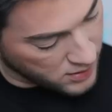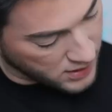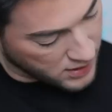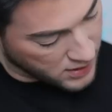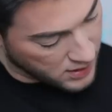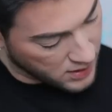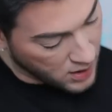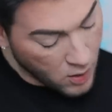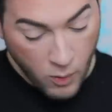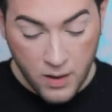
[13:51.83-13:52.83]
You're kidding.
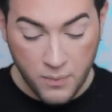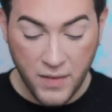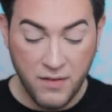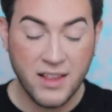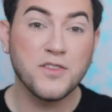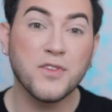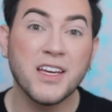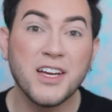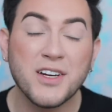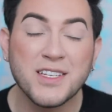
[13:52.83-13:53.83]
Well, I've had this for
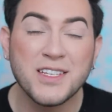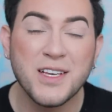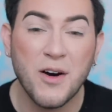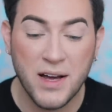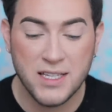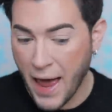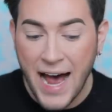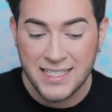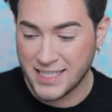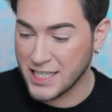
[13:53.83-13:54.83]
years, so it's
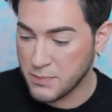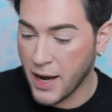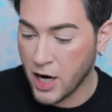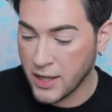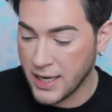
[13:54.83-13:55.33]
past expired.